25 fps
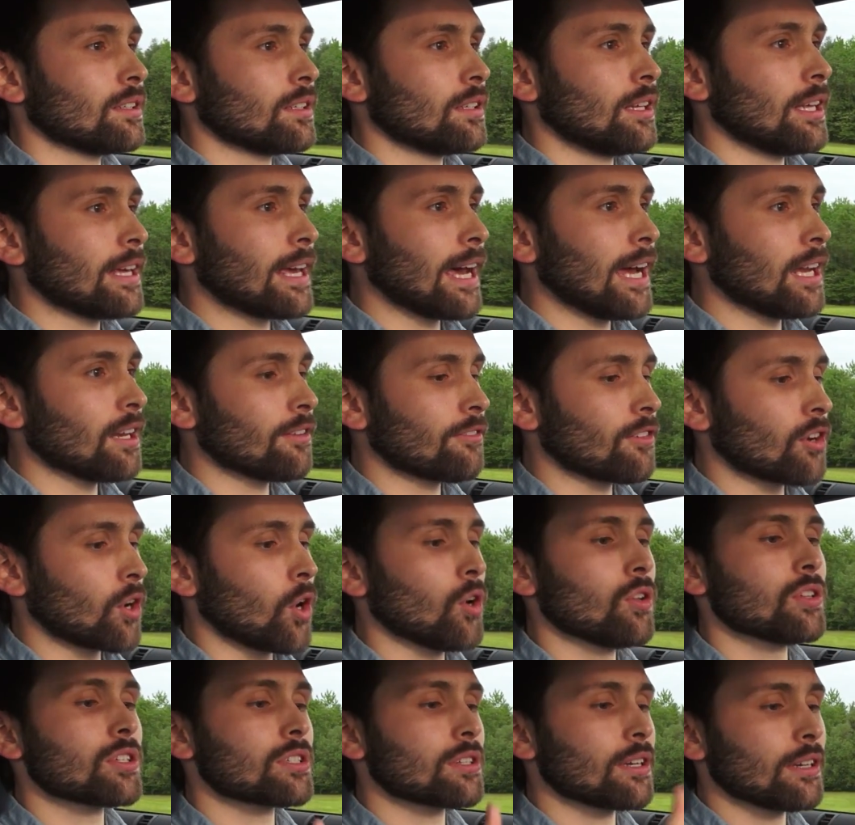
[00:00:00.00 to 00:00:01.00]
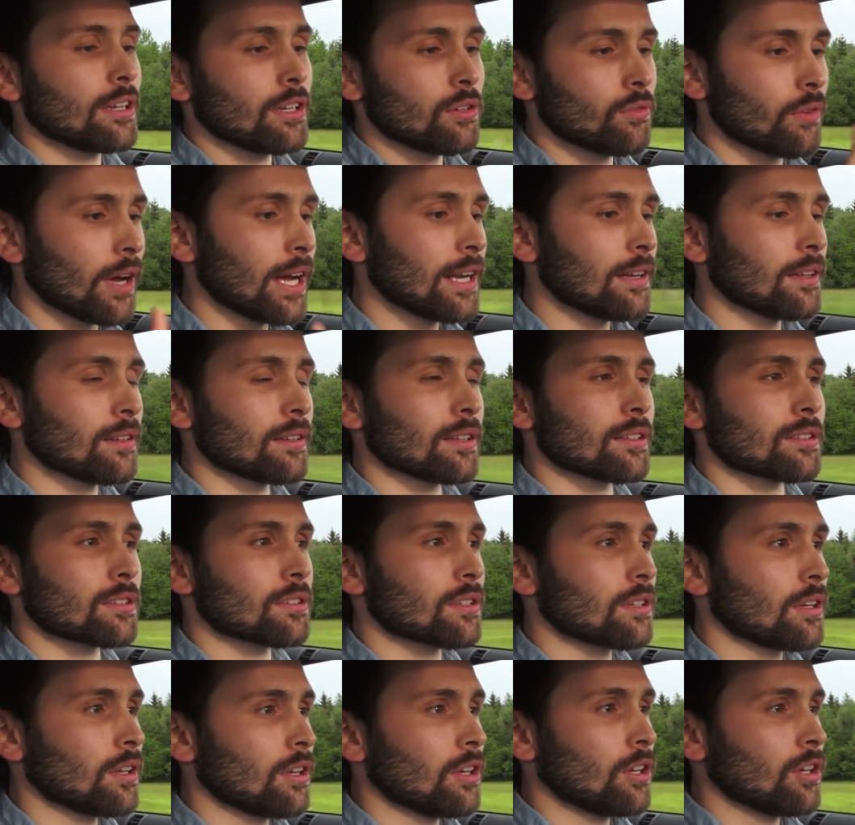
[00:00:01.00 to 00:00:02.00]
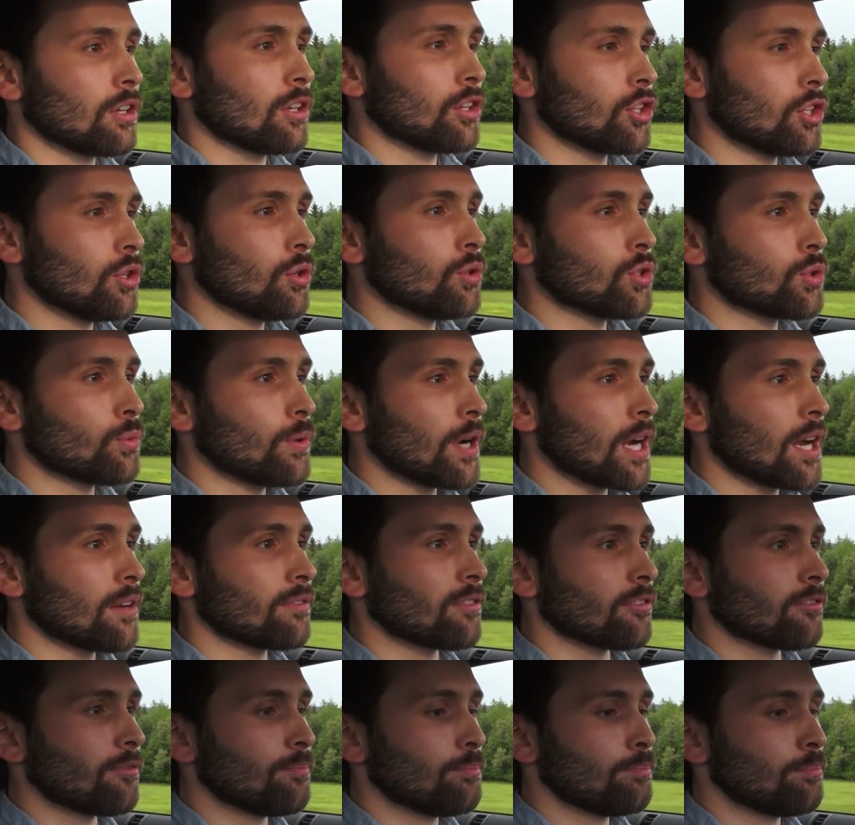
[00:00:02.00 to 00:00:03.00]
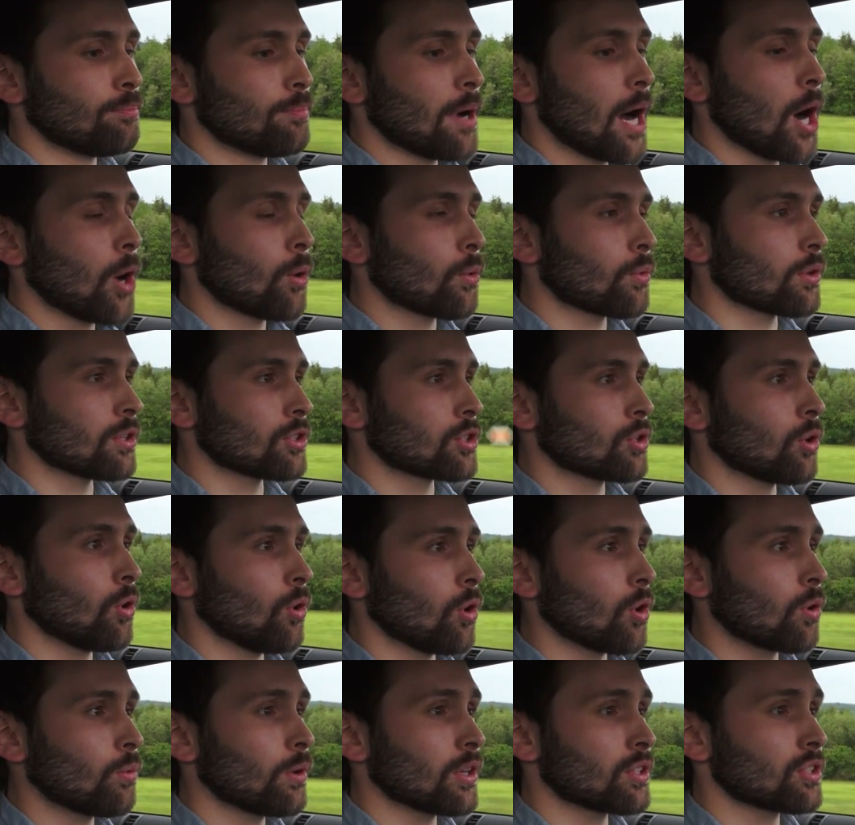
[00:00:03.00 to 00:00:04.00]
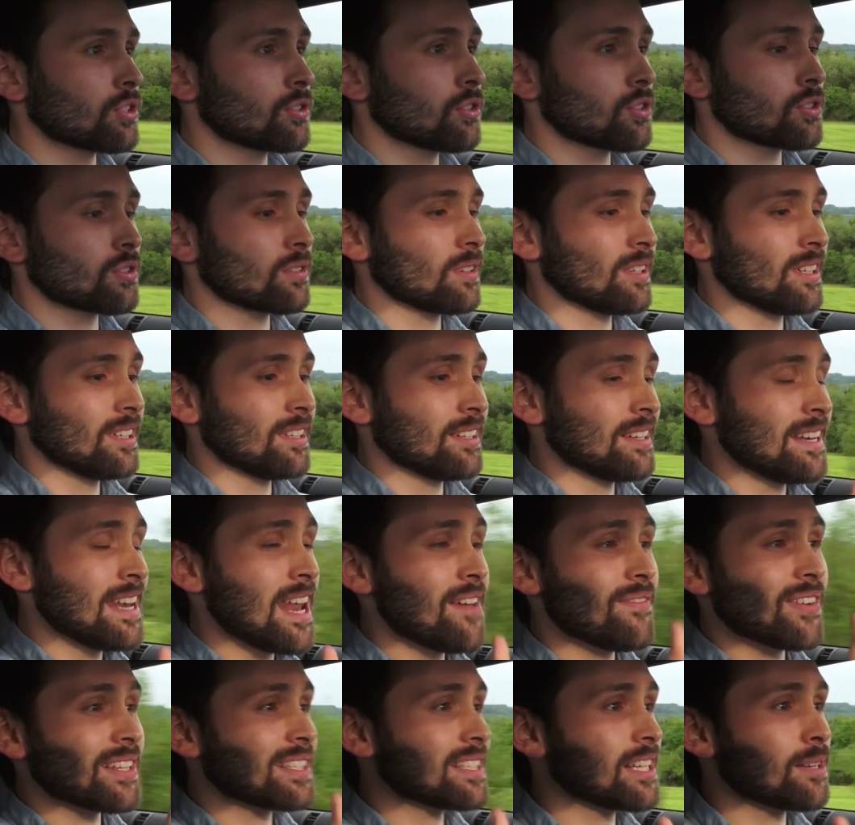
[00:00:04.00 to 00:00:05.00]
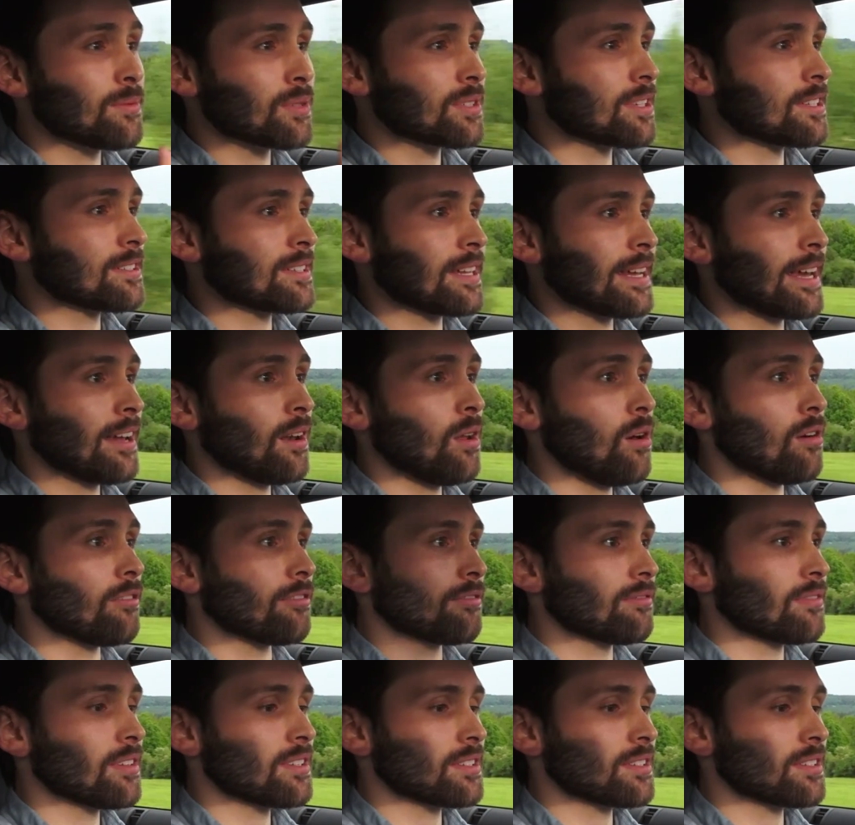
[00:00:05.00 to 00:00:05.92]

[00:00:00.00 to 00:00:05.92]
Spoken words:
You're kind of constantly riding this huge wave of power and torque which just never seems to tail off.